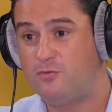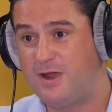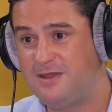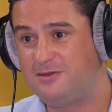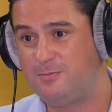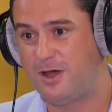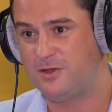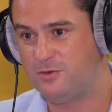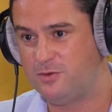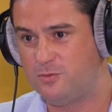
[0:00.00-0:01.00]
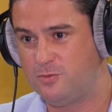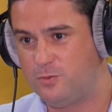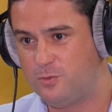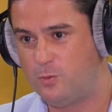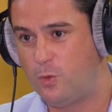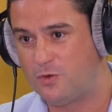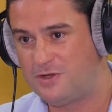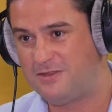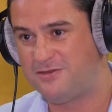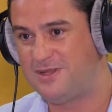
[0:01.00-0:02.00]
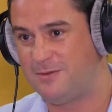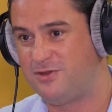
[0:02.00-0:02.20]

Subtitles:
know the raised part, you walk down the steps,